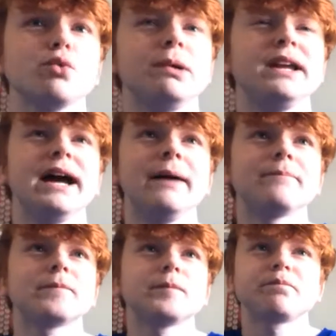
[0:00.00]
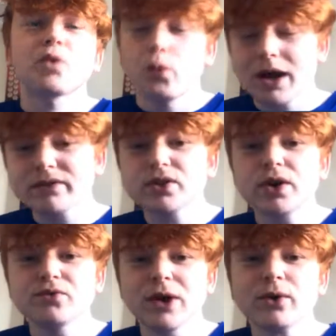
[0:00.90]
But yeah, we have a
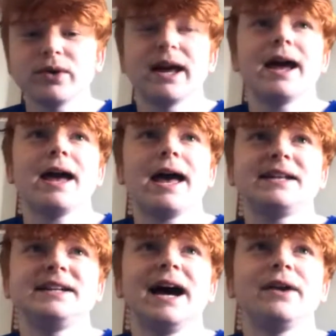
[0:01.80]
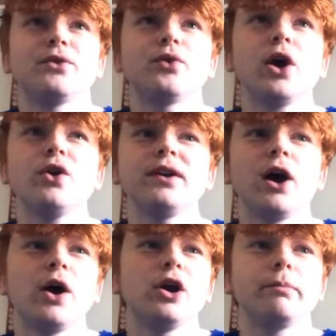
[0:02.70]
good record at Etihad. Although,
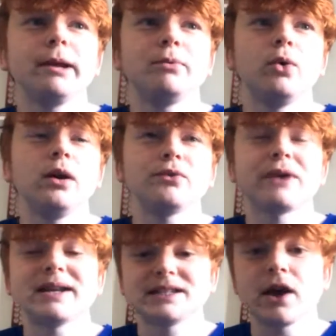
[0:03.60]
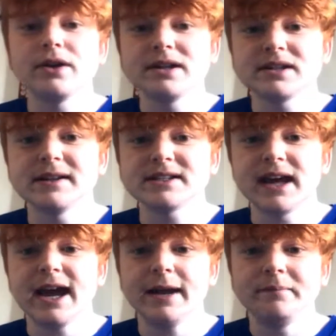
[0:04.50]
a lot of fans are going into this
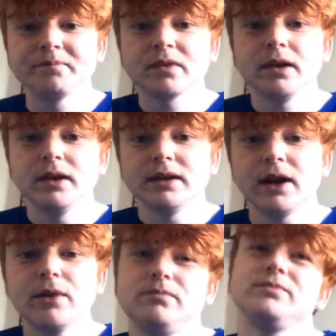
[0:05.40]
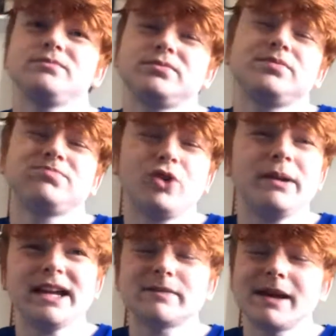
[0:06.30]
game,
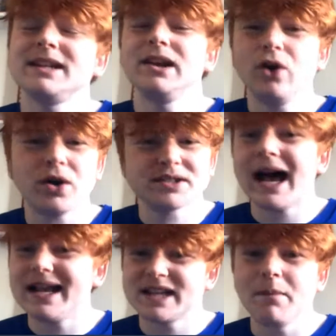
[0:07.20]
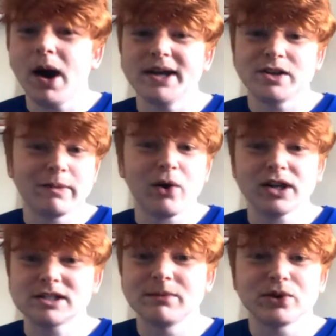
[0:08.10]
probably expecting a loss, as am I, to be
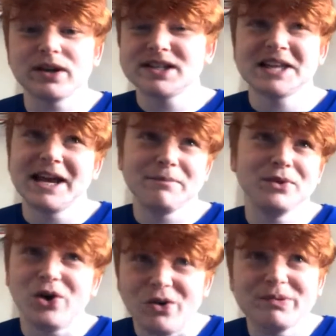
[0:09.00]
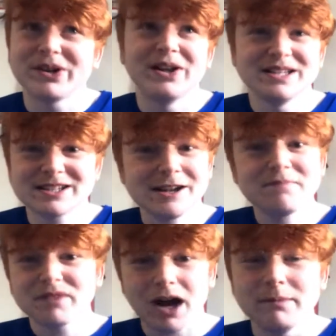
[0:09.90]
honest. I'm not going to say I'm not because
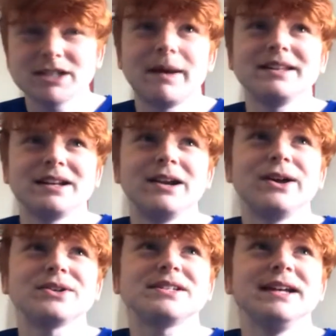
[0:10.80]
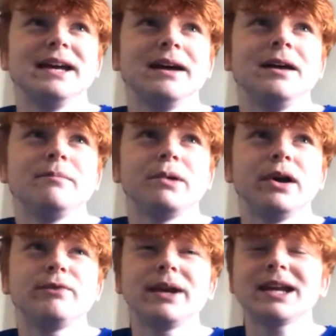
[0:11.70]
I'm expecting a loss here.
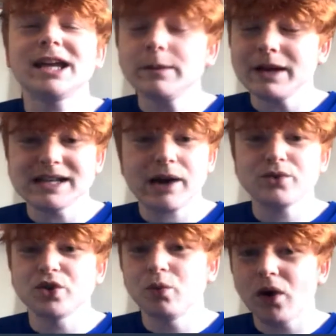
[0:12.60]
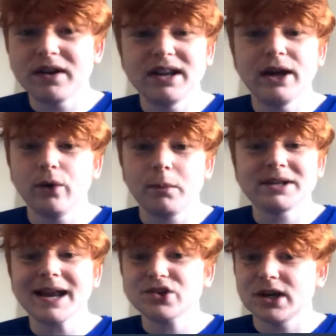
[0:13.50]
But if we can keep it down to 1-0 or
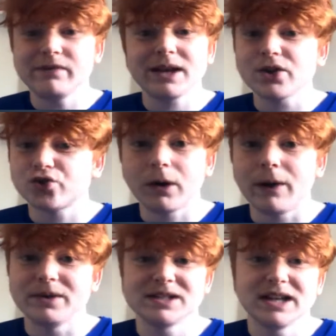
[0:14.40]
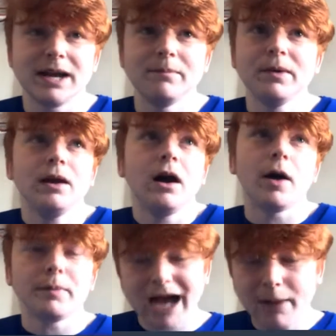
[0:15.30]
potentially even get a draw out this game,
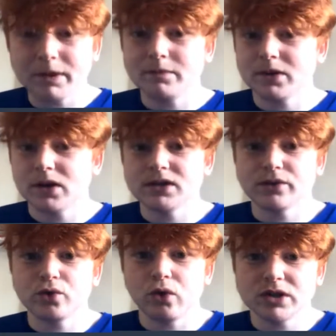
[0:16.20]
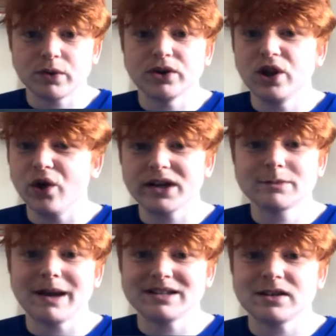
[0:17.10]
I'll be happy because, of course, we're not
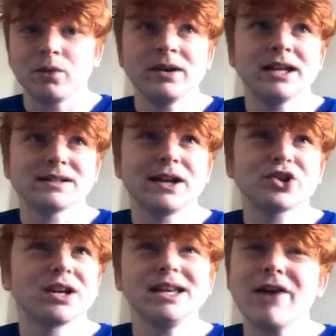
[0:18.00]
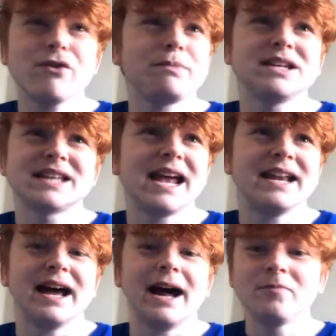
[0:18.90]
expected to win this. And I should never be
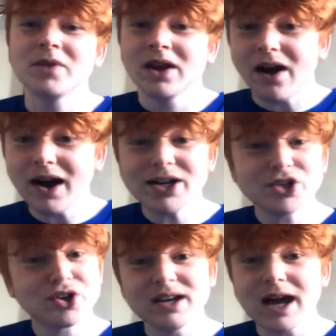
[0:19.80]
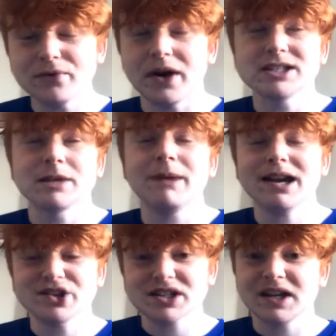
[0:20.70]
saying that. I should never, as a
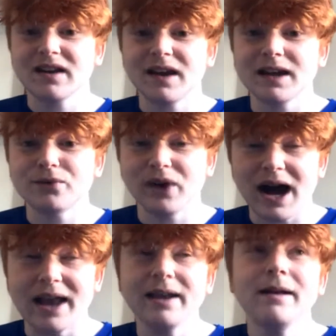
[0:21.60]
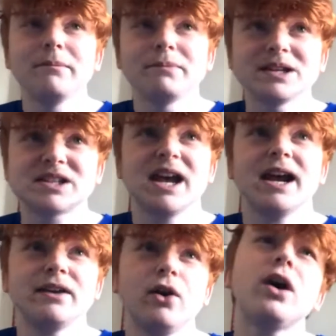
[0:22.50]
Manchester United fan, be
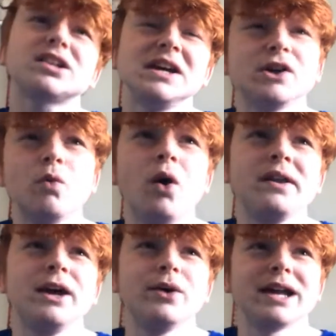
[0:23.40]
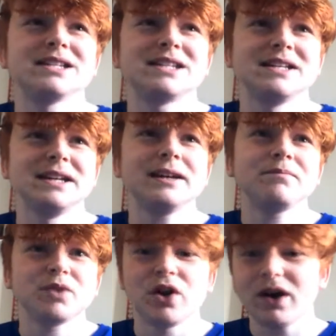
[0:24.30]
saying, I take a 1-0 against City.
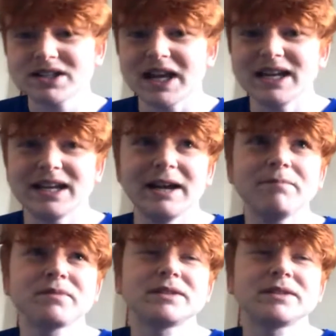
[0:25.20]
I take it.